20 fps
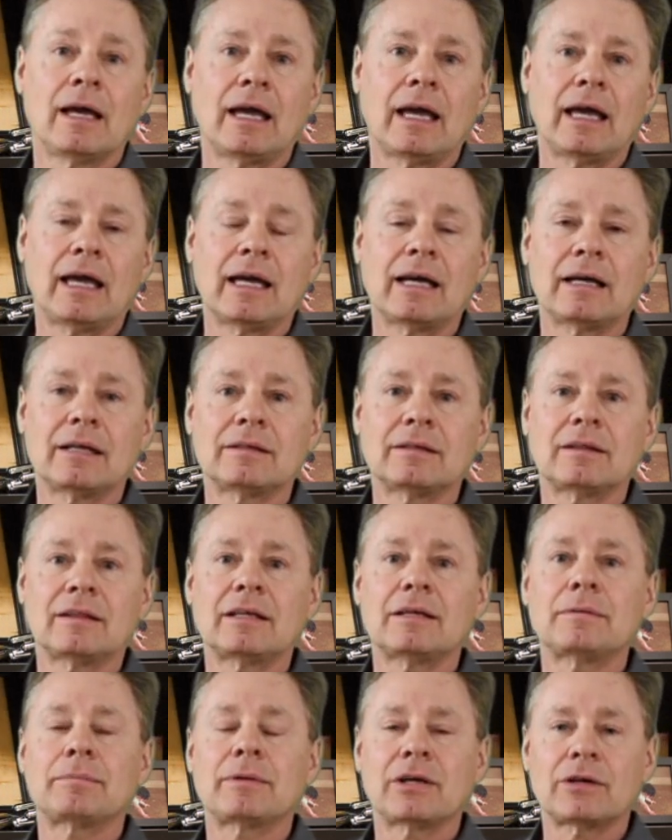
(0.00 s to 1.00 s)
and
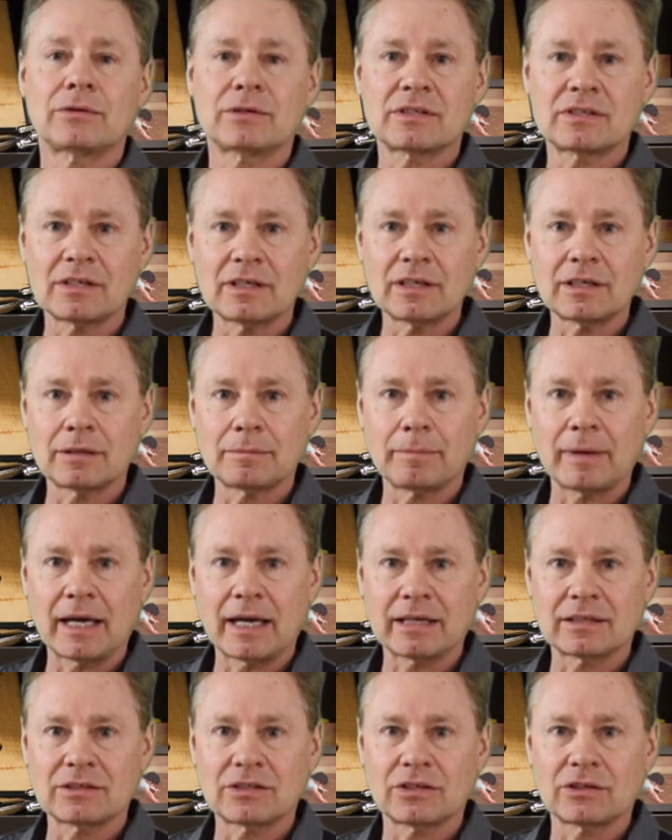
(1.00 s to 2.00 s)
the parasitic
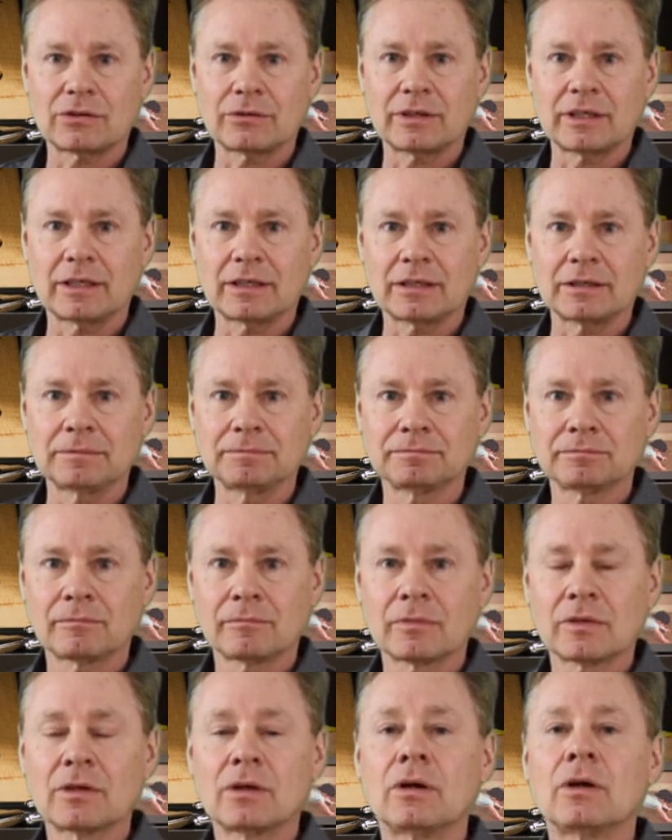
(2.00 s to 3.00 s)
bacteria,
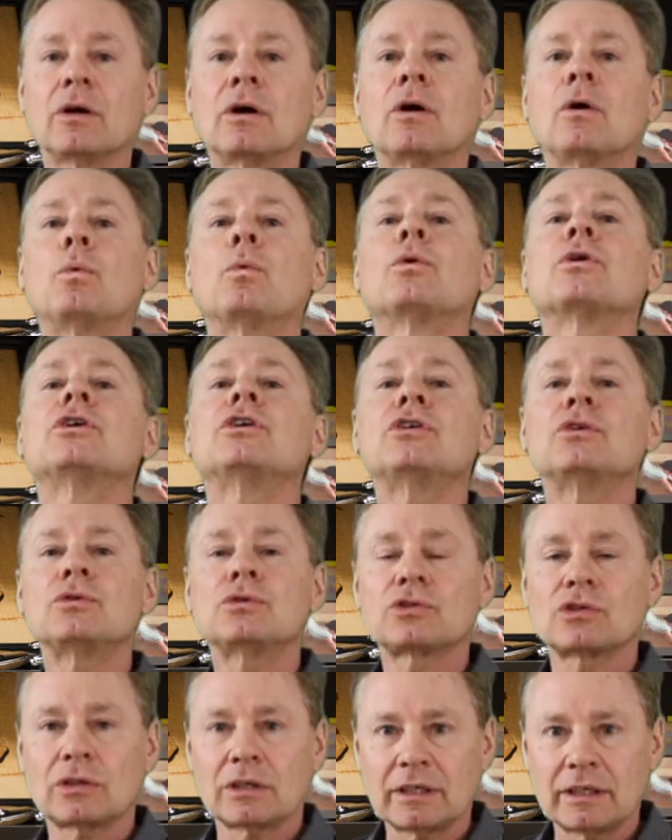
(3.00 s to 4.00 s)
we're
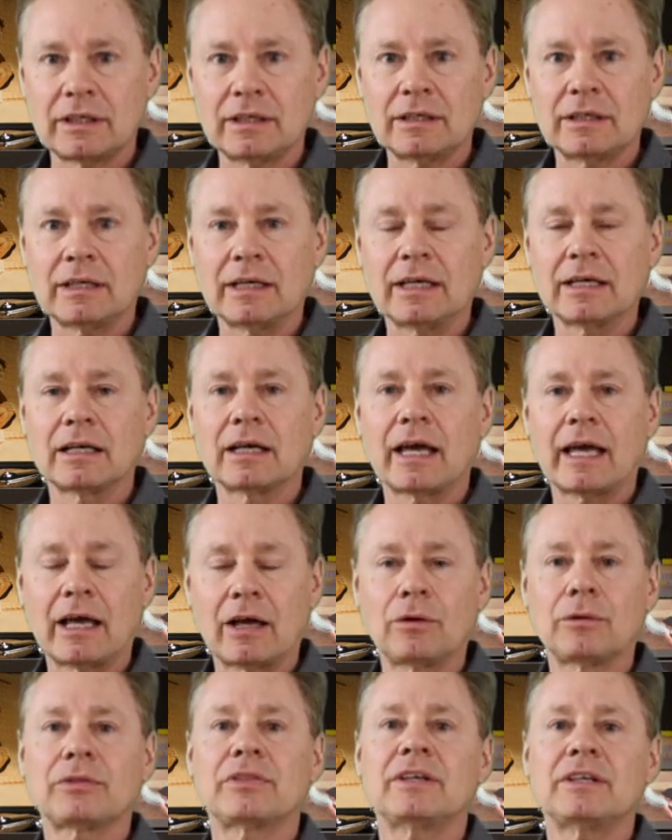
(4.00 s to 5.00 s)
usually in a
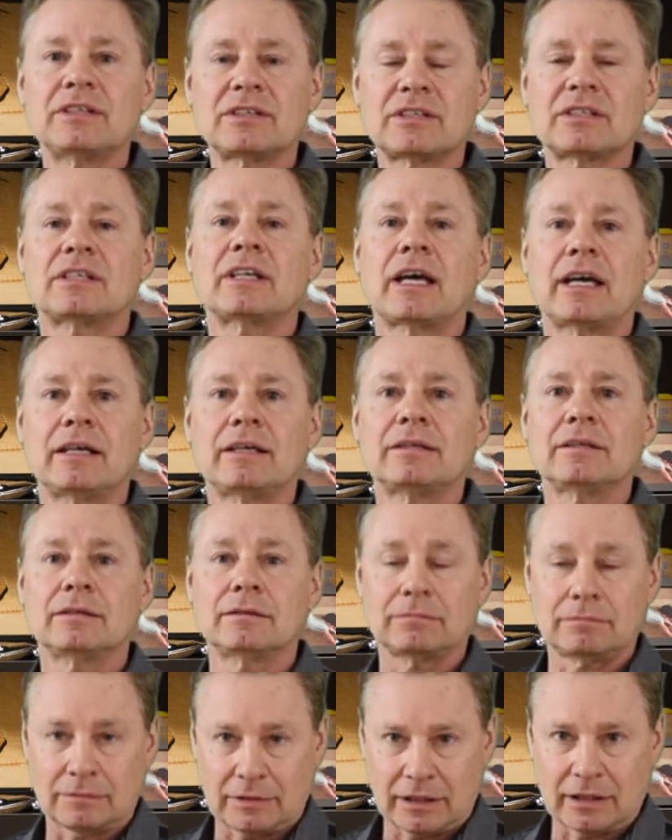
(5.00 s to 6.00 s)
healthy state
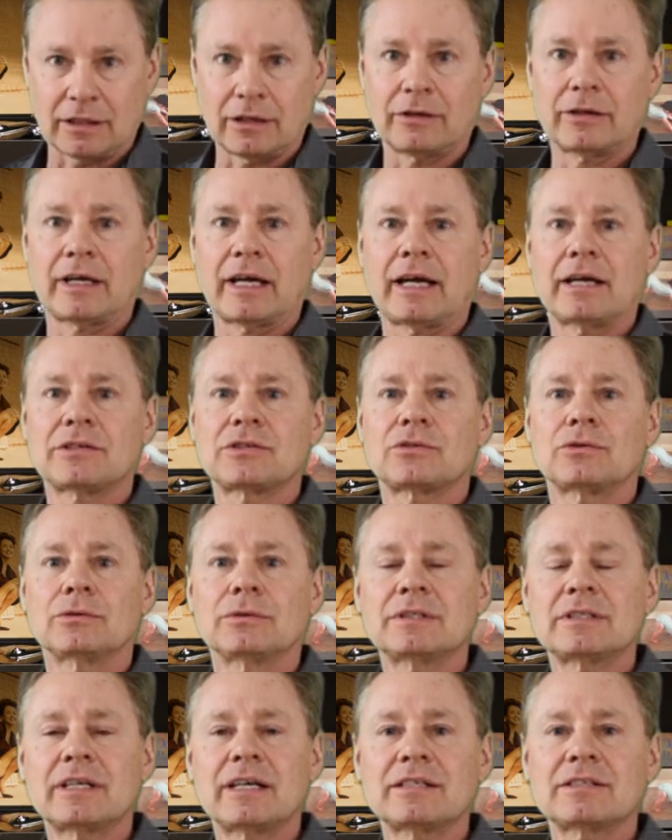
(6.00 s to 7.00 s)
in our
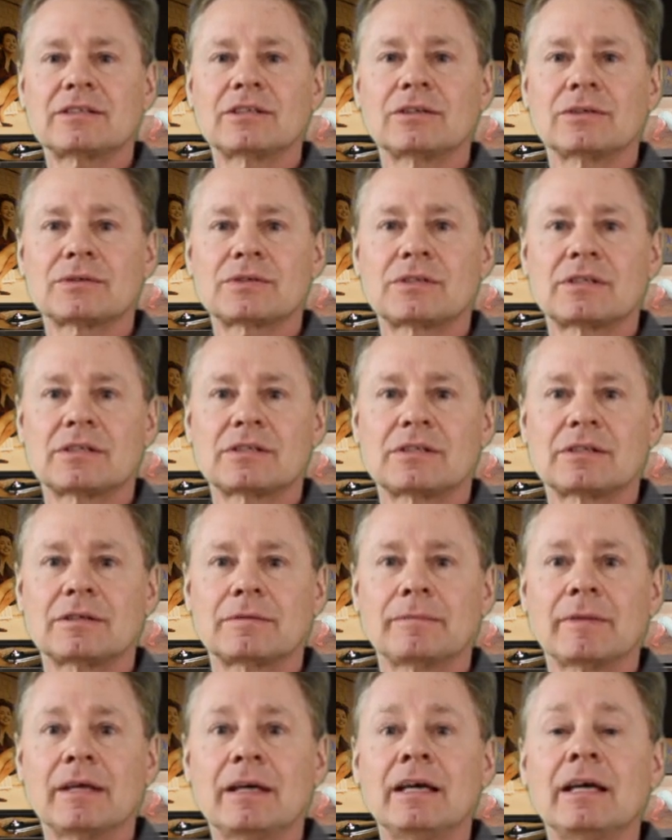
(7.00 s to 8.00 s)
gastrointestinal
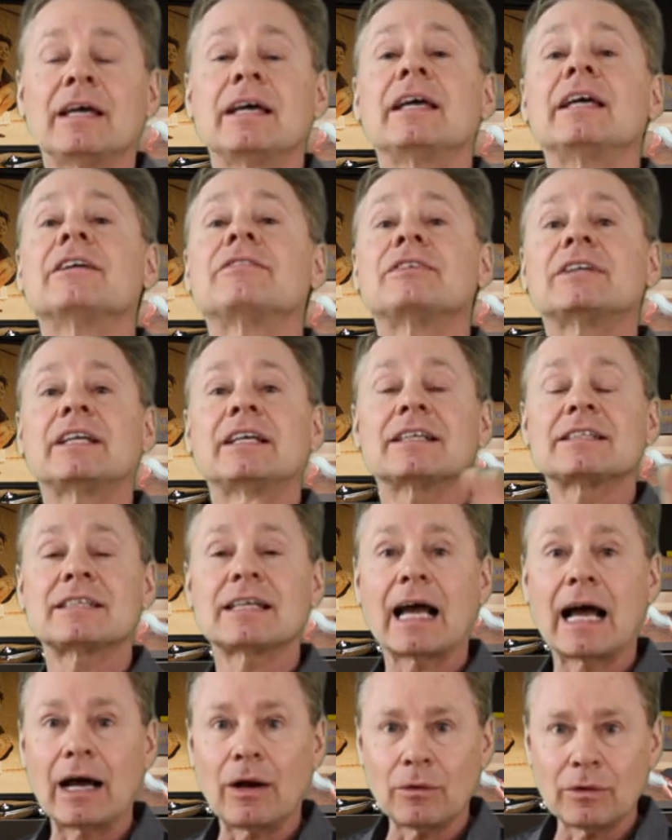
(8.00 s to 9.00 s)
system. If it gets
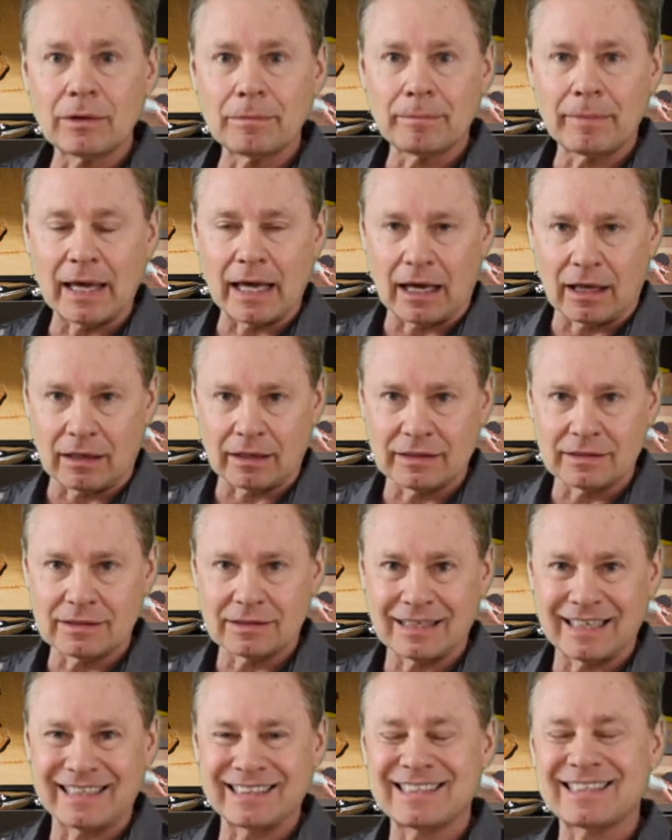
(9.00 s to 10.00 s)
out of
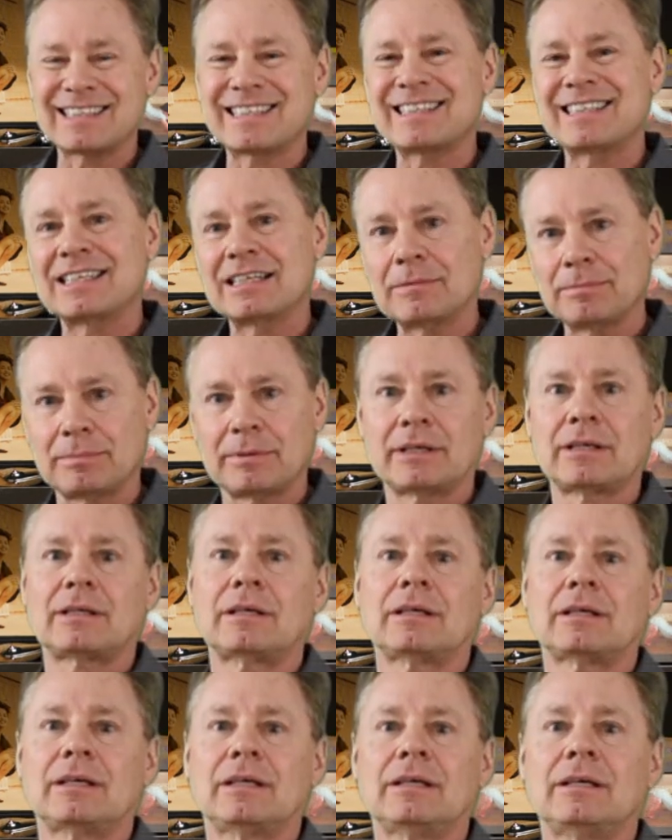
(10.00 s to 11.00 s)
balance, it's
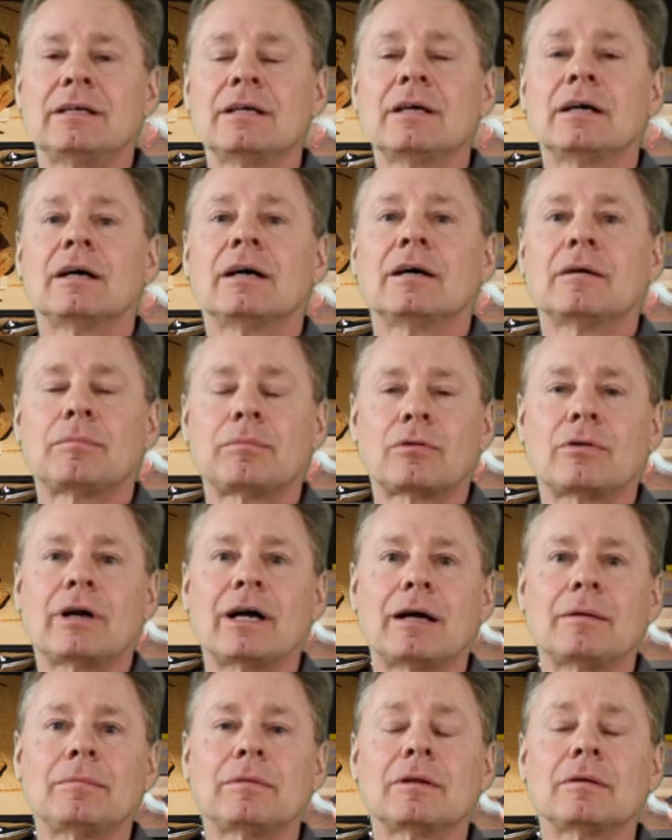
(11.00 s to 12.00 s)
typically a
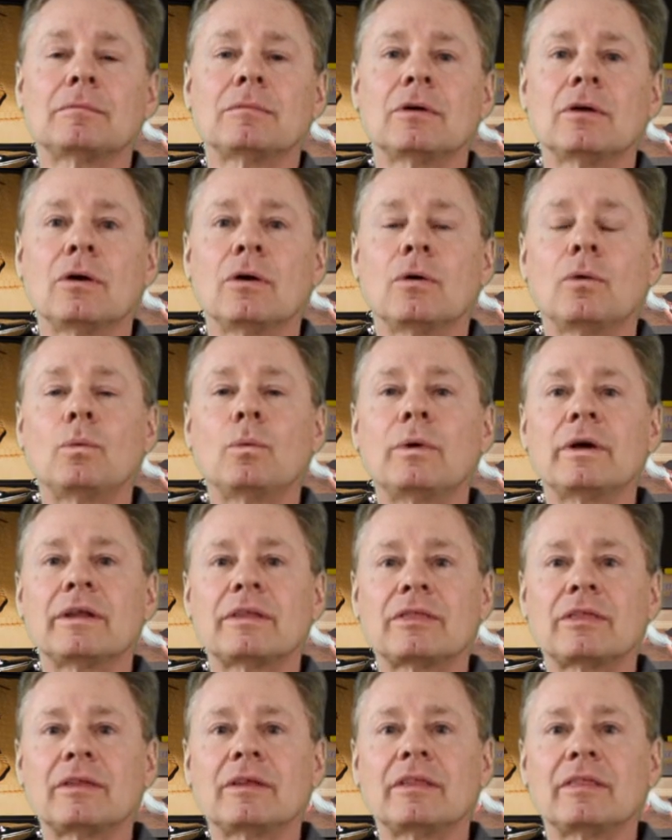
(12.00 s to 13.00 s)
problem
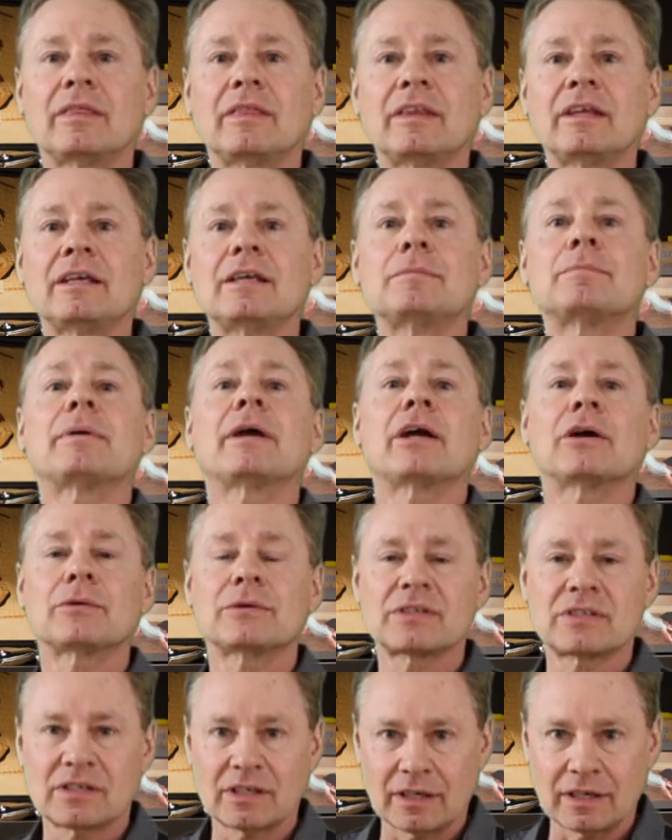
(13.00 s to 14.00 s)
with the
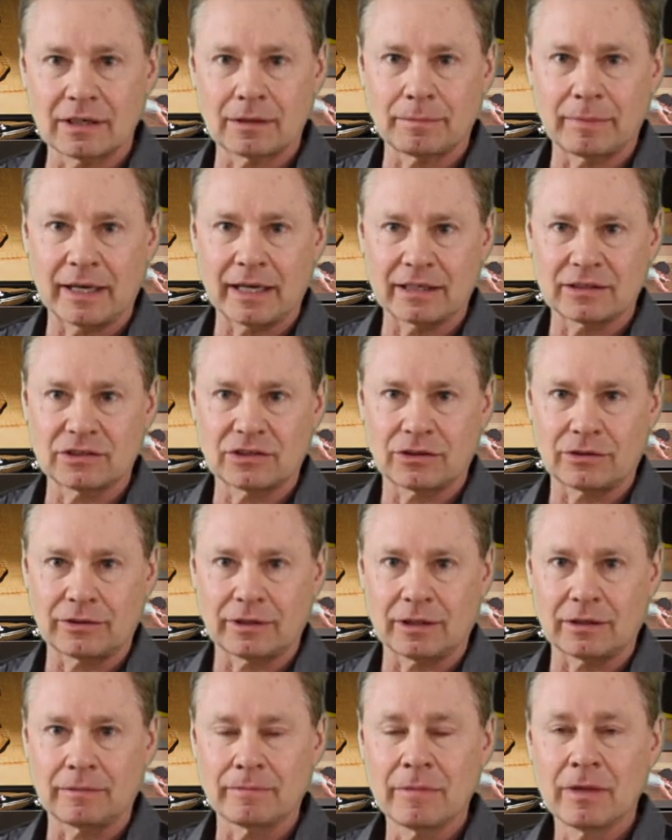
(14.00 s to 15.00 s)
parasitic
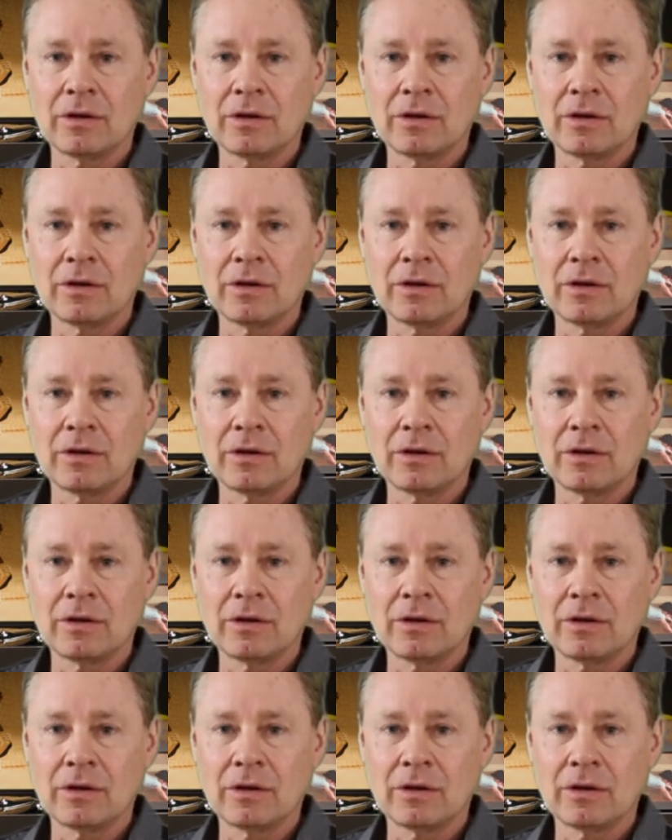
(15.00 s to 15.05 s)
bacteria.